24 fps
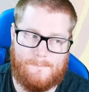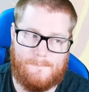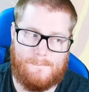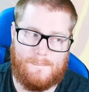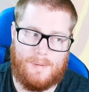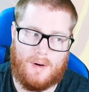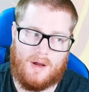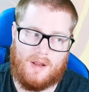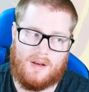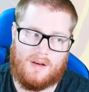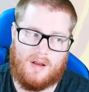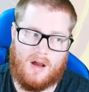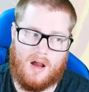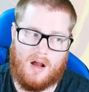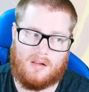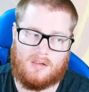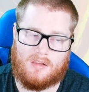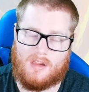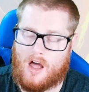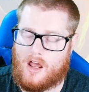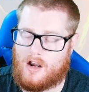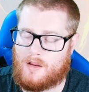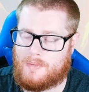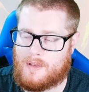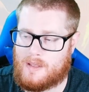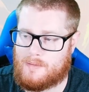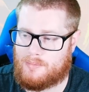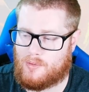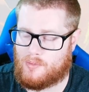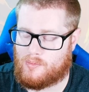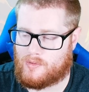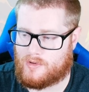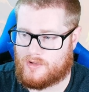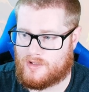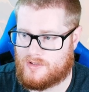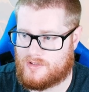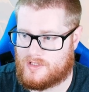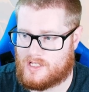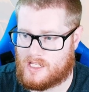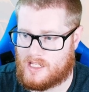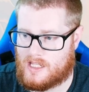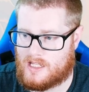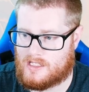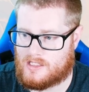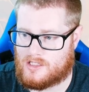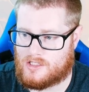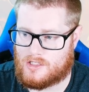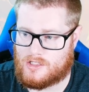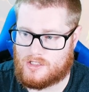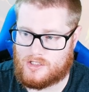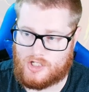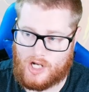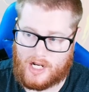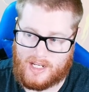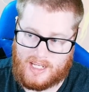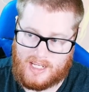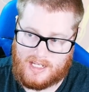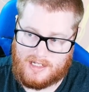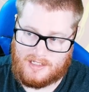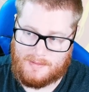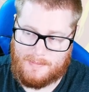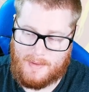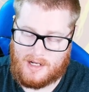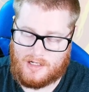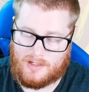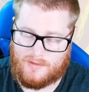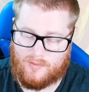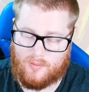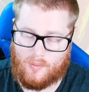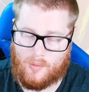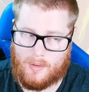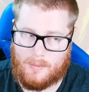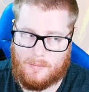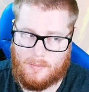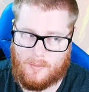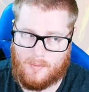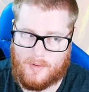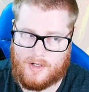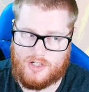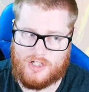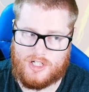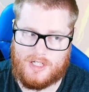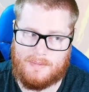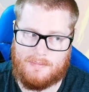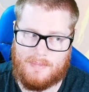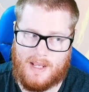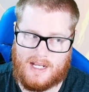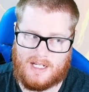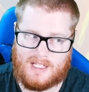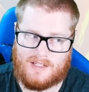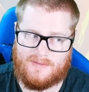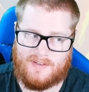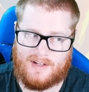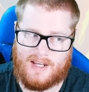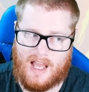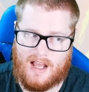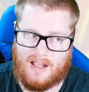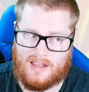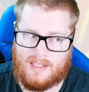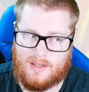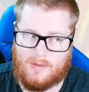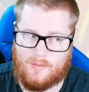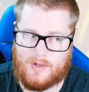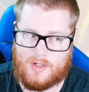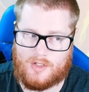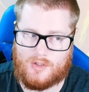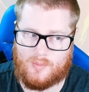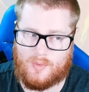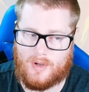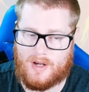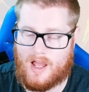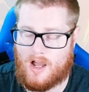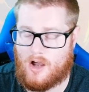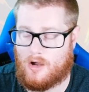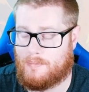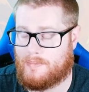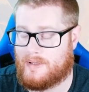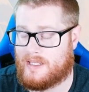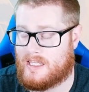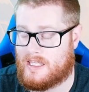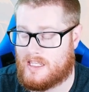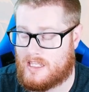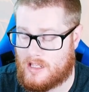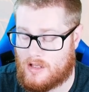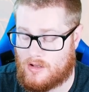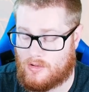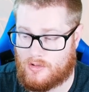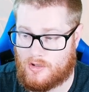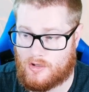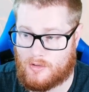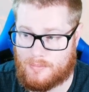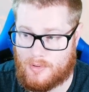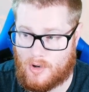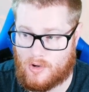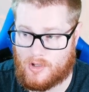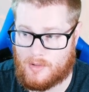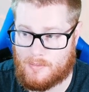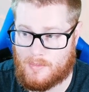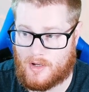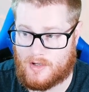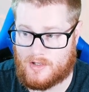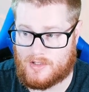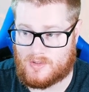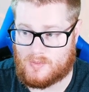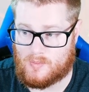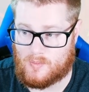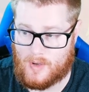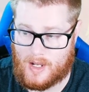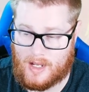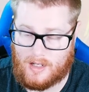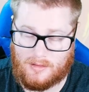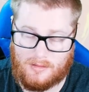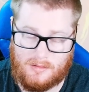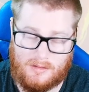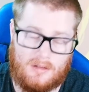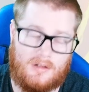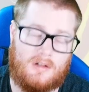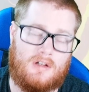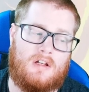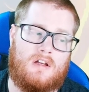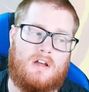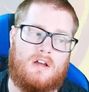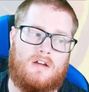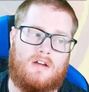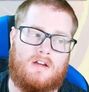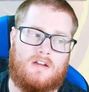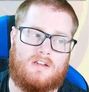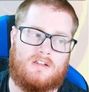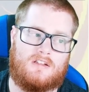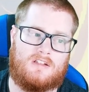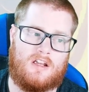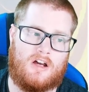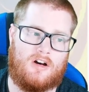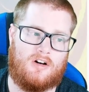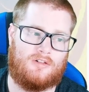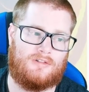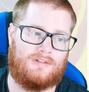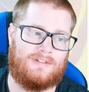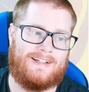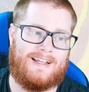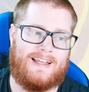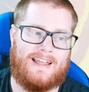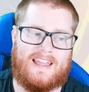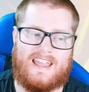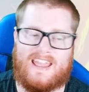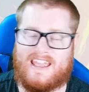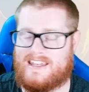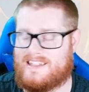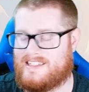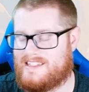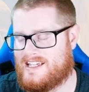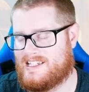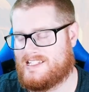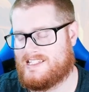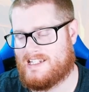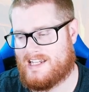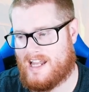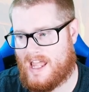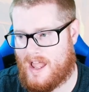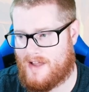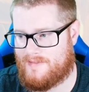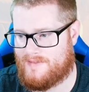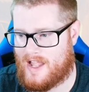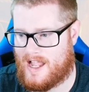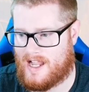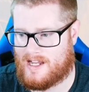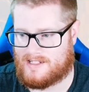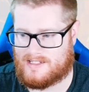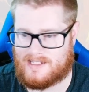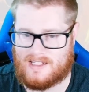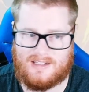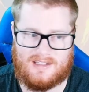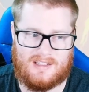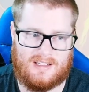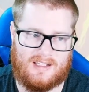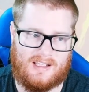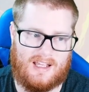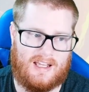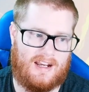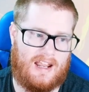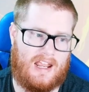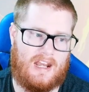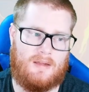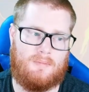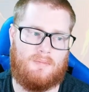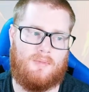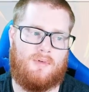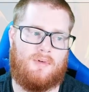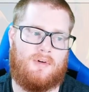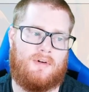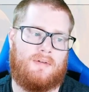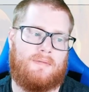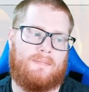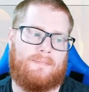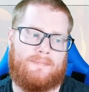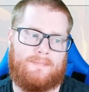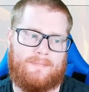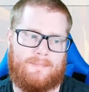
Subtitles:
But a lot of people were using its Gigantamax form with G-Max Finale, which would help heal your Pokemon as well. So it doesn't have access to that anymore.